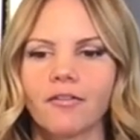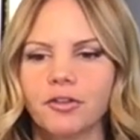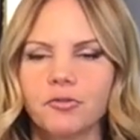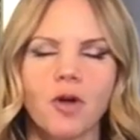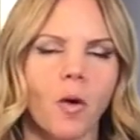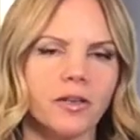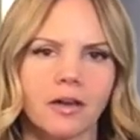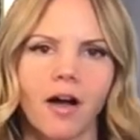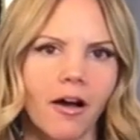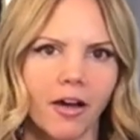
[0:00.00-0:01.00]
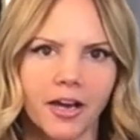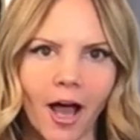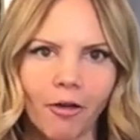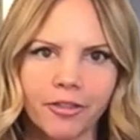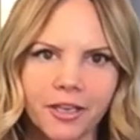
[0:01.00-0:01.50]
you know are
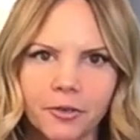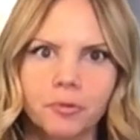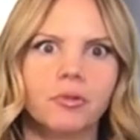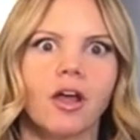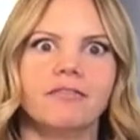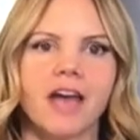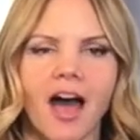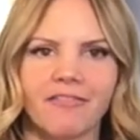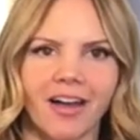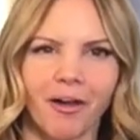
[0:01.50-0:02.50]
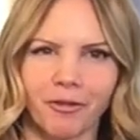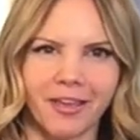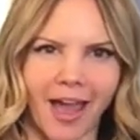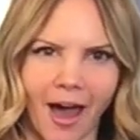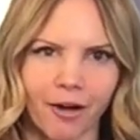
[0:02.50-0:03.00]
unhealthy and you'd love to have a
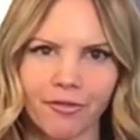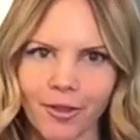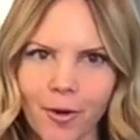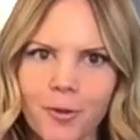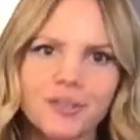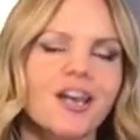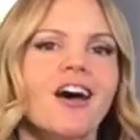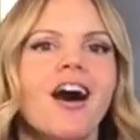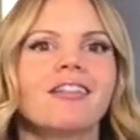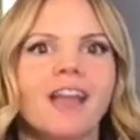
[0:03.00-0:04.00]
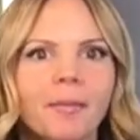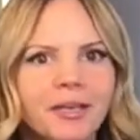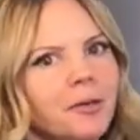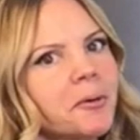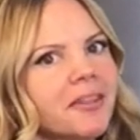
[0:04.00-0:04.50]
healthy hack for those, let
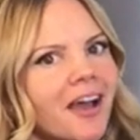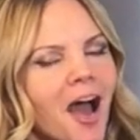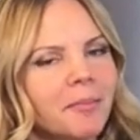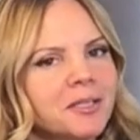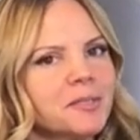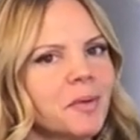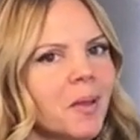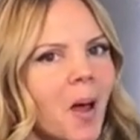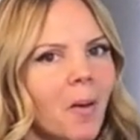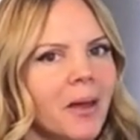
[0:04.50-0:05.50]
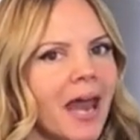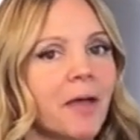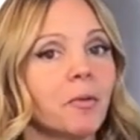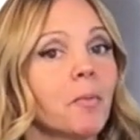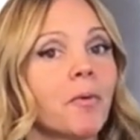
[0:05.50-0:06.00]
me know in the comments below, and
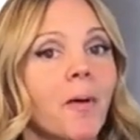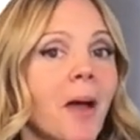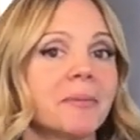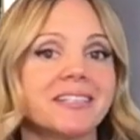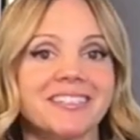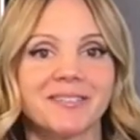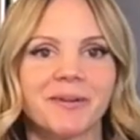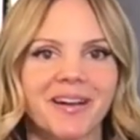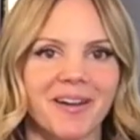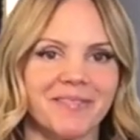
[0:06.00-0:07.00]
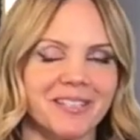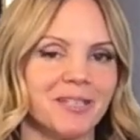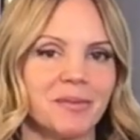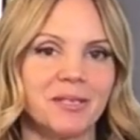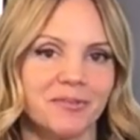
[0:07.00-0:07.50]
I will promise to work on
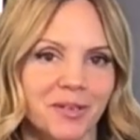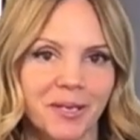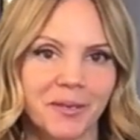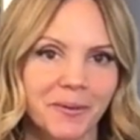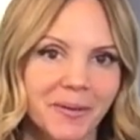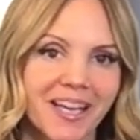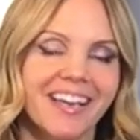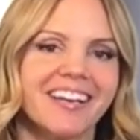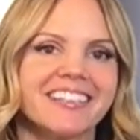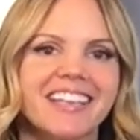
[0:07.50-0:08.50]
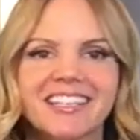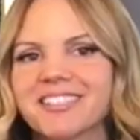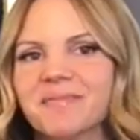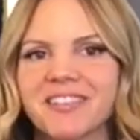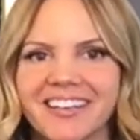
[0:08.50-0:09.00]
recipes for you, because that's
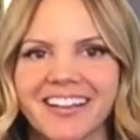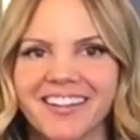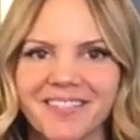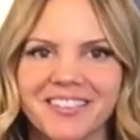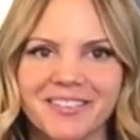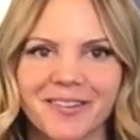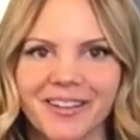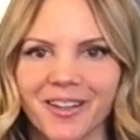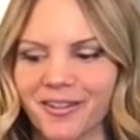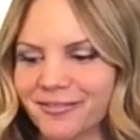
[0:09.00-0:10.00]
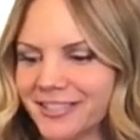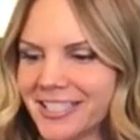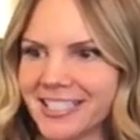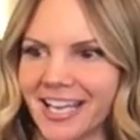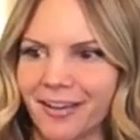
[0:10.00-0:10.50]
something I love to do. I love
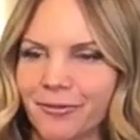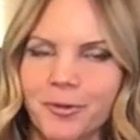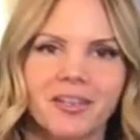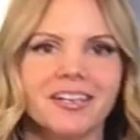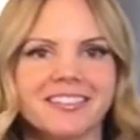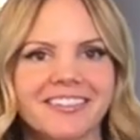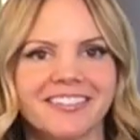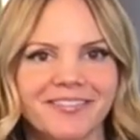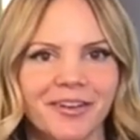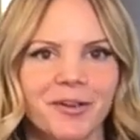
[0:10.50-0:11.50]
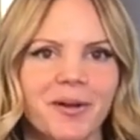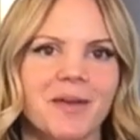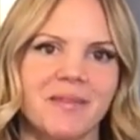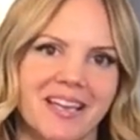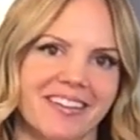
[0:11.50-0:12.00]
to take food that isn't good for you
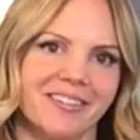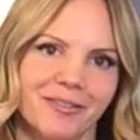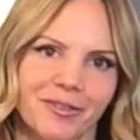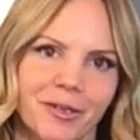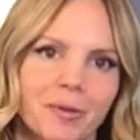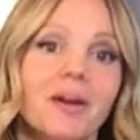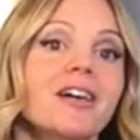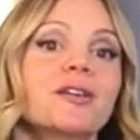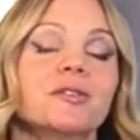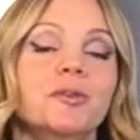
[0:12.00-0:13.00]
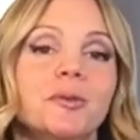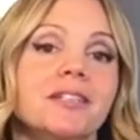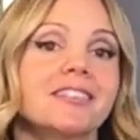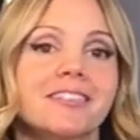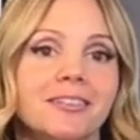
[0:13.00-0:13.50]
and make it good for you so you
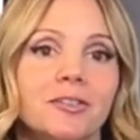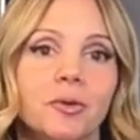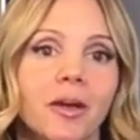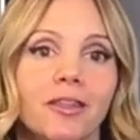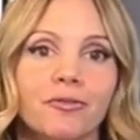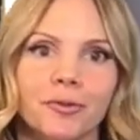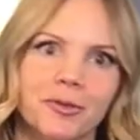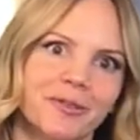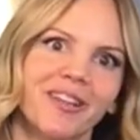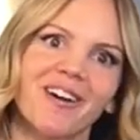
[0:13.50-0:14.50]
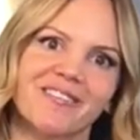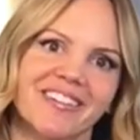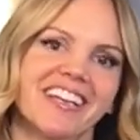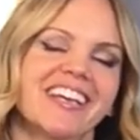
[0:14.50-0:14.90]
can still enjoy the food you love.